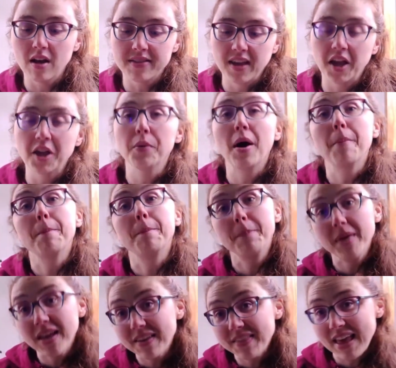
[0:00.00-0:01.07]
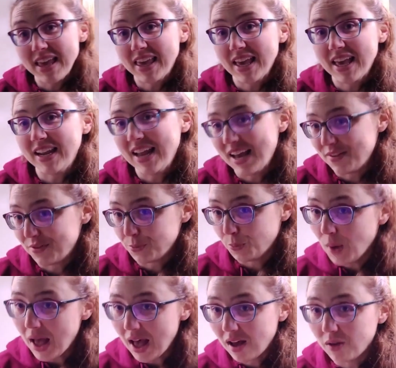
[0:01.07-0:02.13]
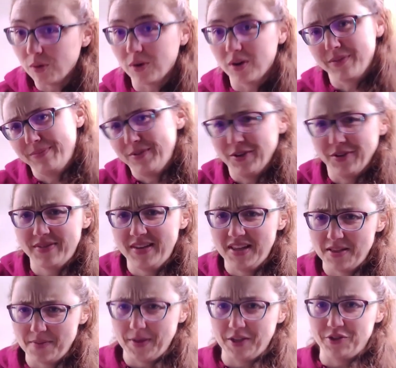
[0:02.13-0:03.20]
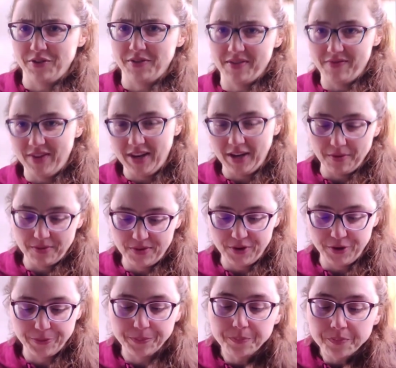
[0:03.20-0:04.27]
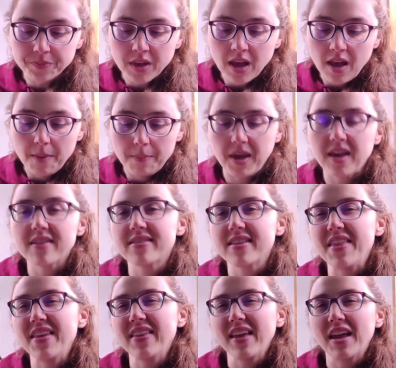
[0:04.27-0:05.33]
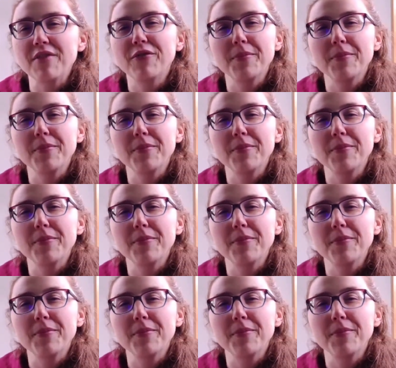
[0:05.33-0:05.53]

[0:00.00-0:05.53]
I'll tell you how big they get as well, or you'll see in the pictures and videos too. Because I think that